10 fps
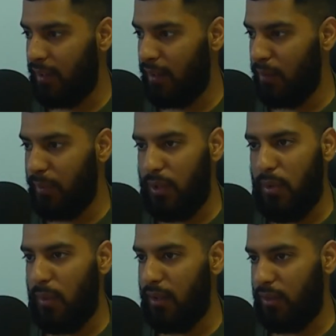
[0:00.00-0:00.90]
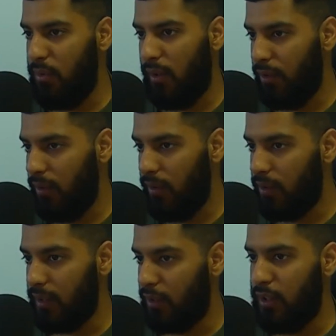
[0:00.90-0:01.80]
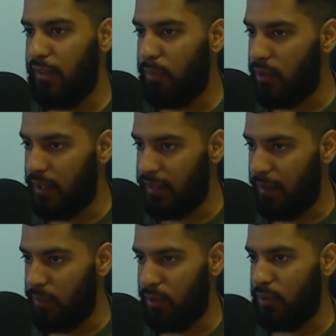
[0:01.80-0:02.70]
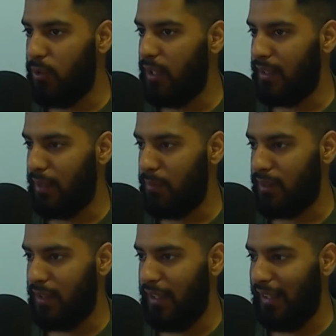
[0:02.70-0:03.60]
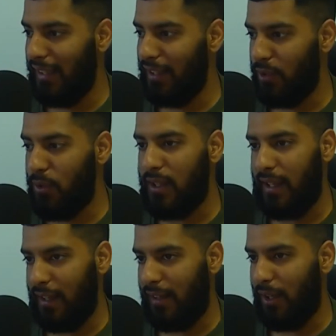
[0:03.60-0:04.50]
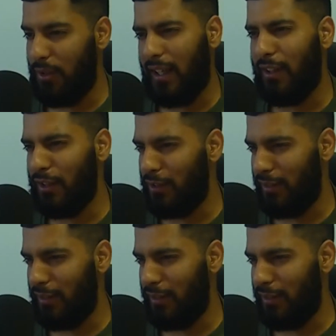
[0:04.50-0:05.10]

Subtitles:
But you weren't doing those things because of mosque exams or school exams, and then you took that year out. You kind of just